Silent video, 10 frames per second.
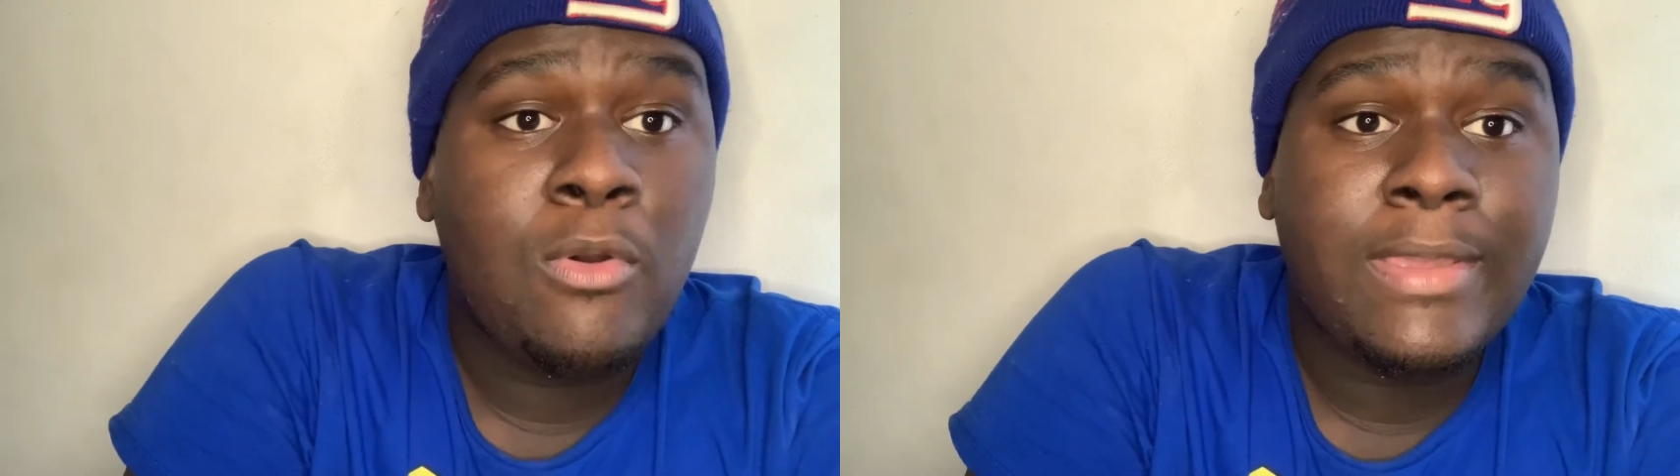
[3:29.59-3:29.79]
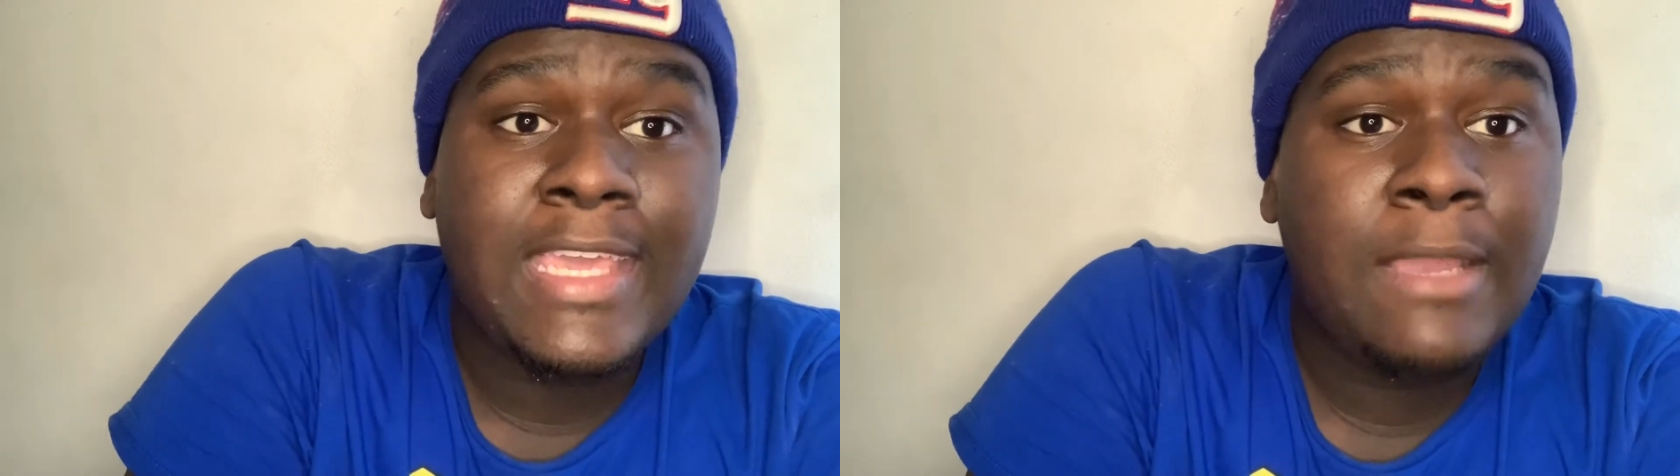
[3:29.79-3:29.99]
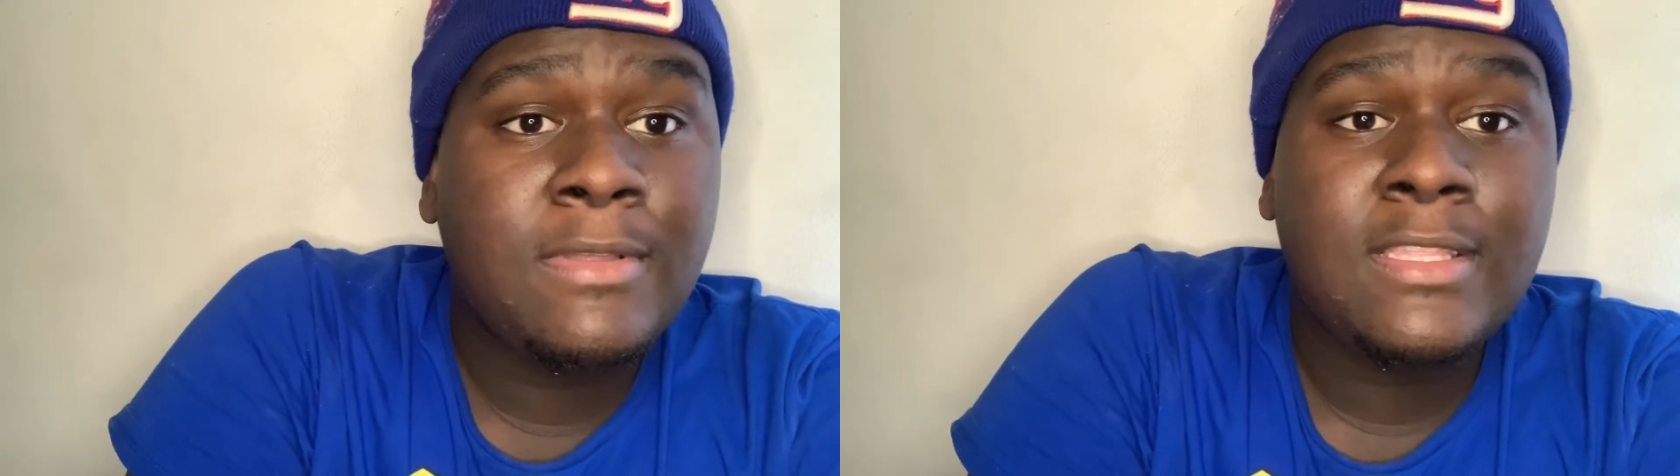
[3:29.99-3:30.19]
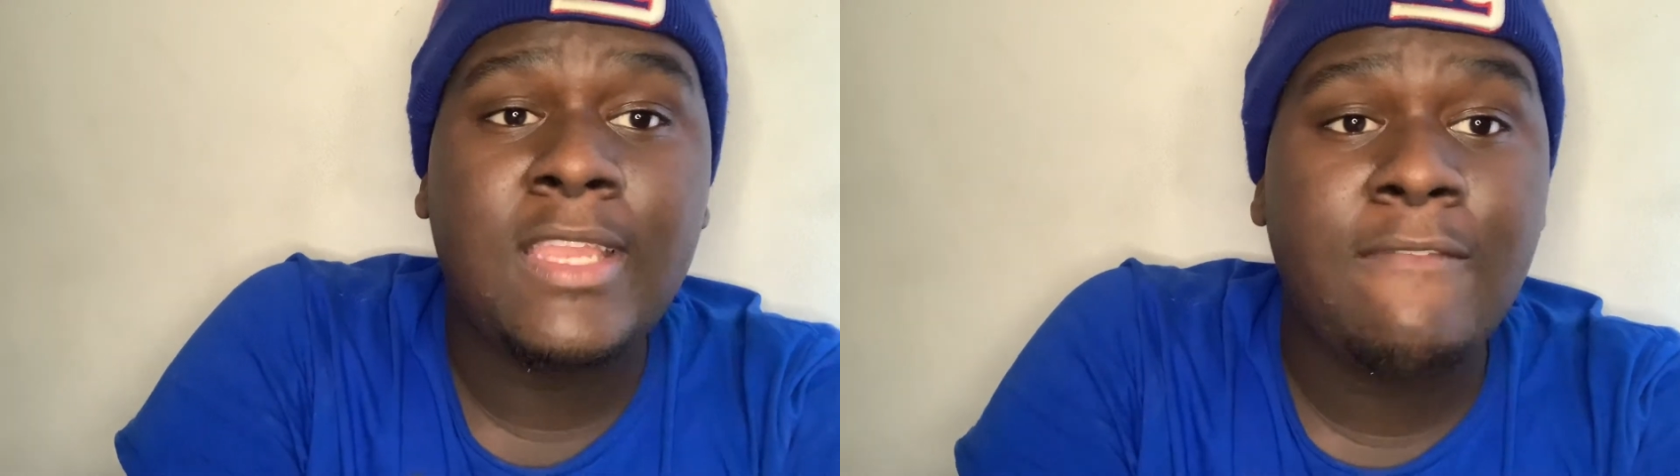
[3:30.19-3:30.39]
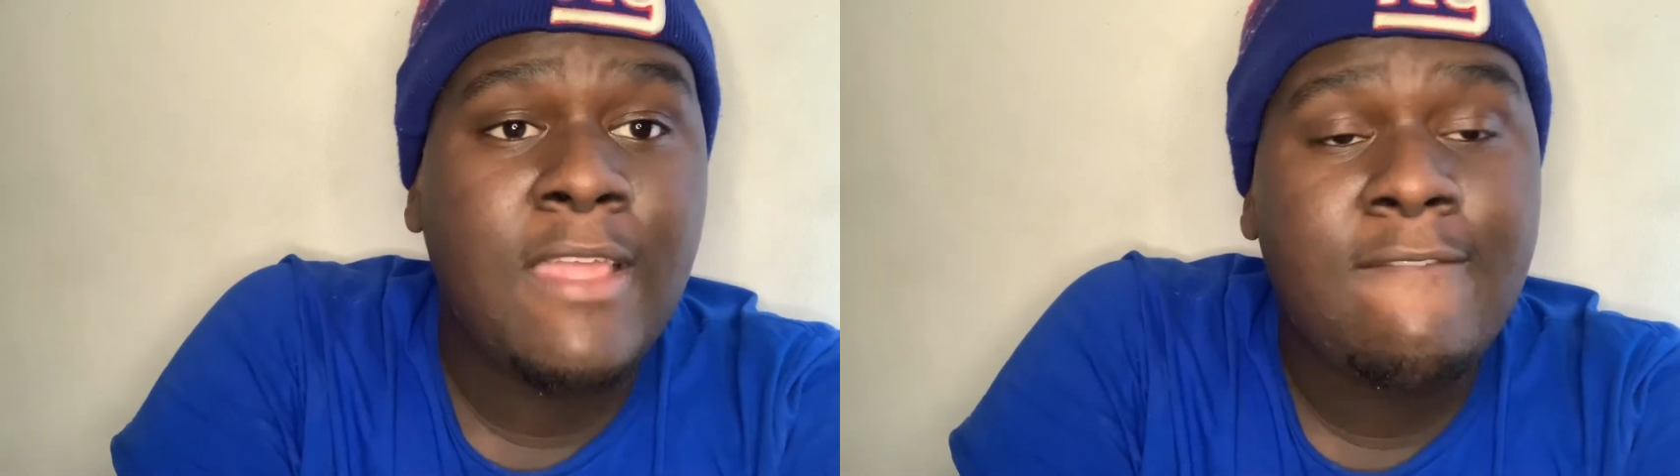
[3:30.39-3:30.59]
okay with
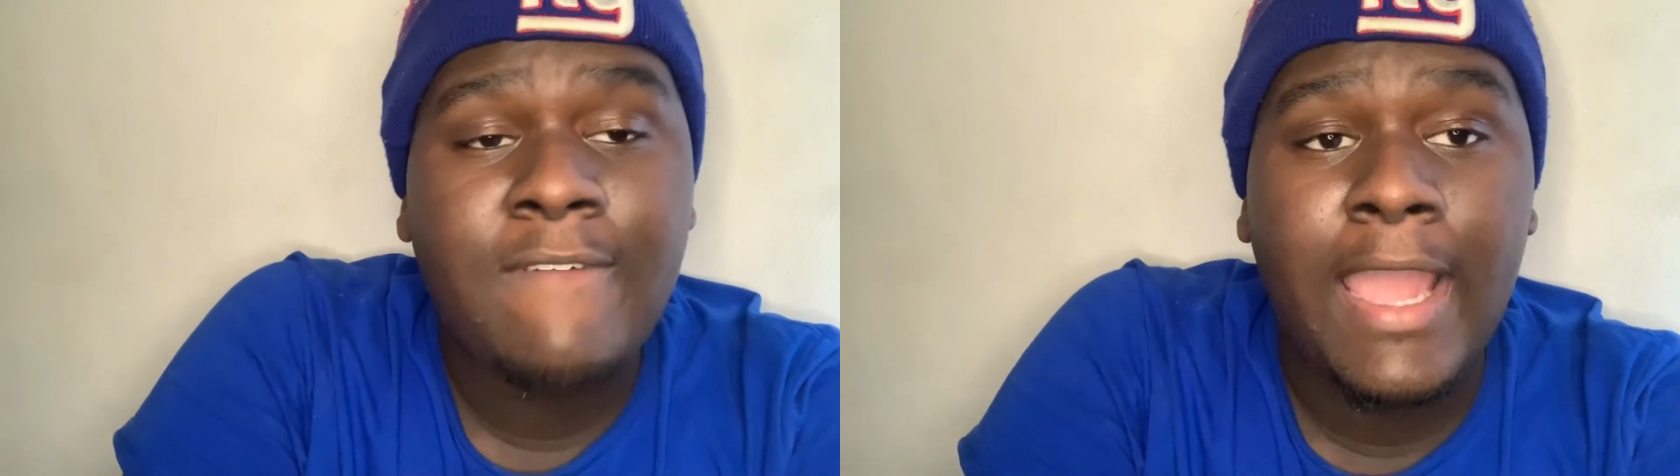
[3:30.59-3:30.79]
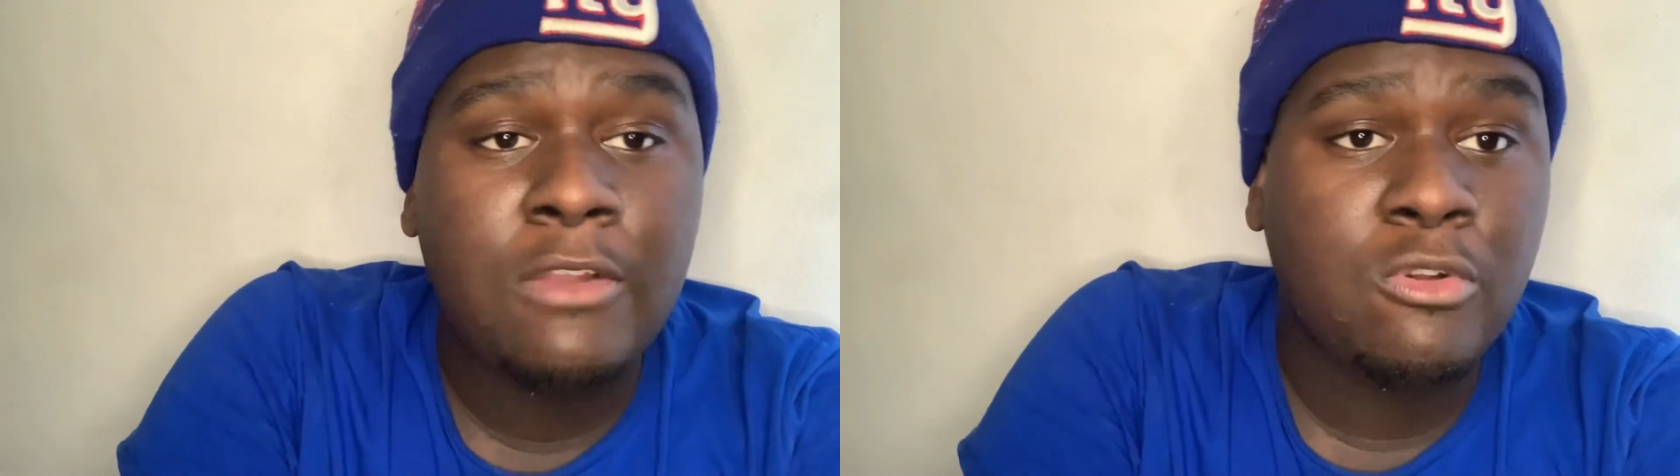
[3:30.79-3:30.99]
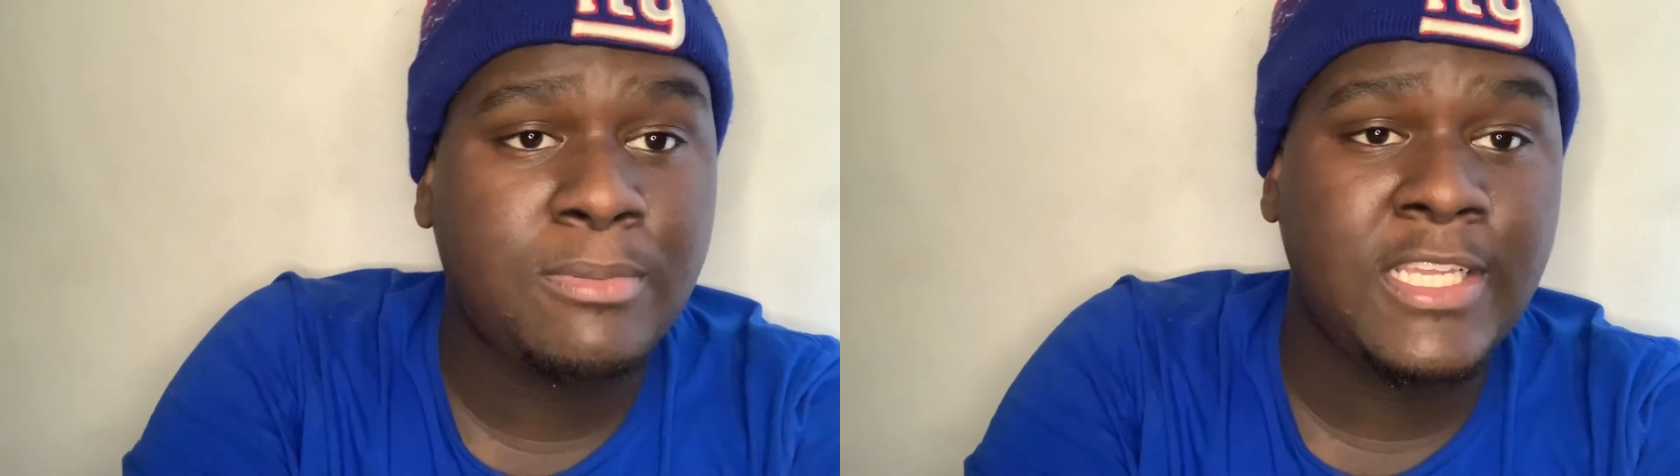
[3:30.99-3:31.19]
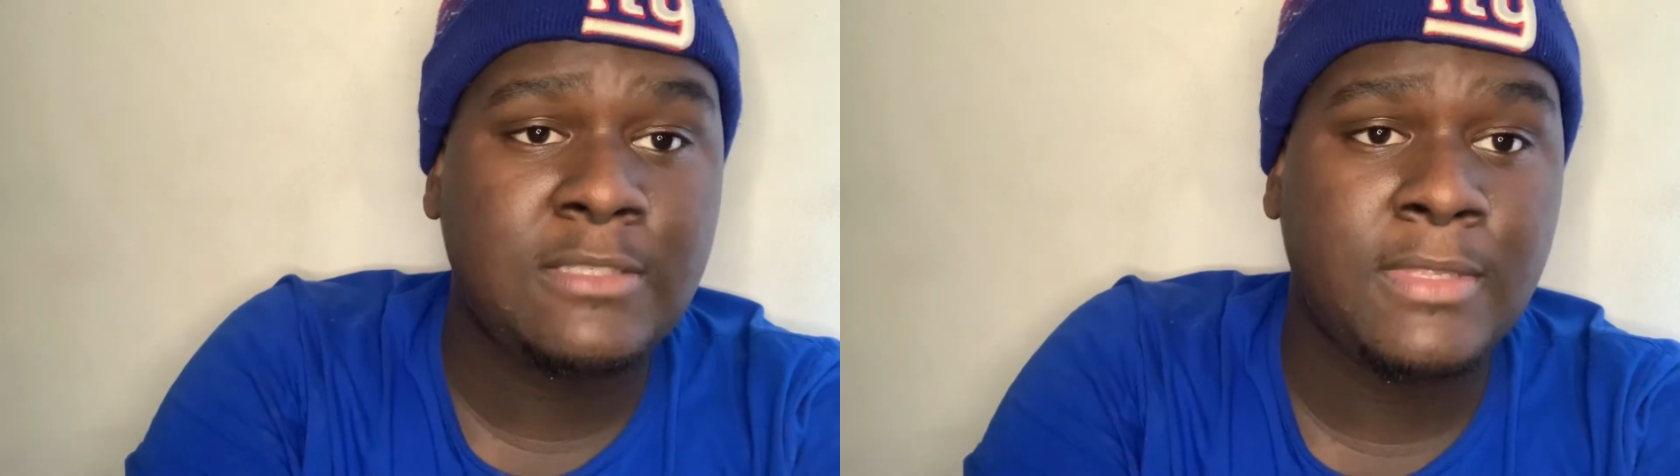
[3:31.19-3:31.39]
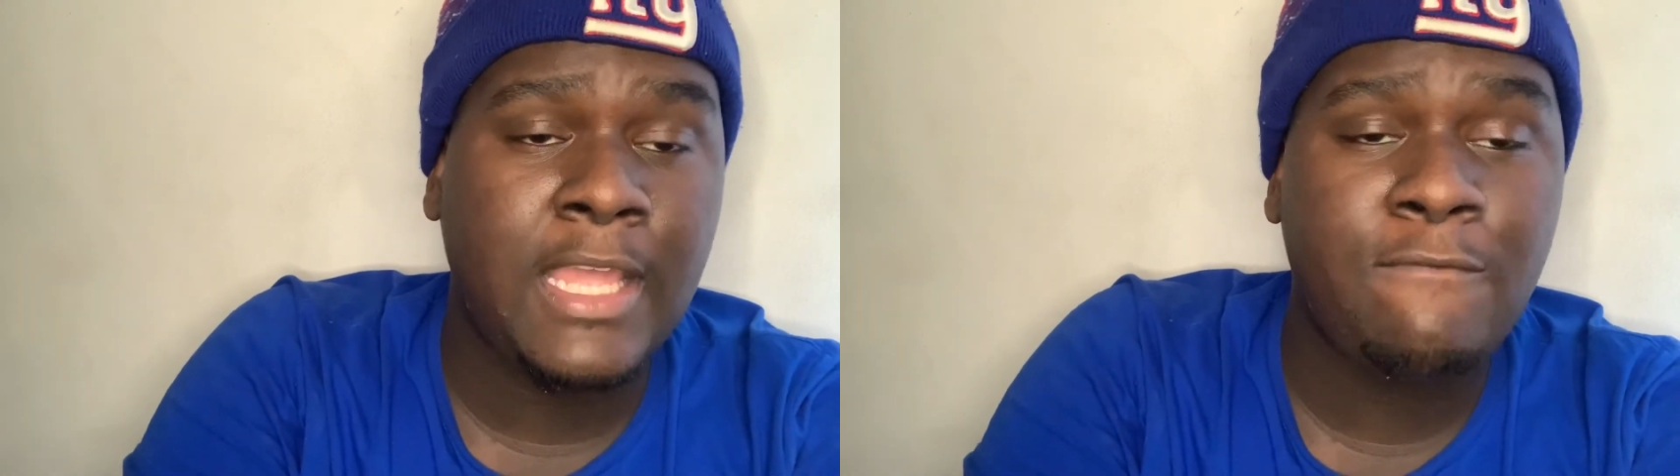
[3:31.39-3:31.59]
it if they find a replacement.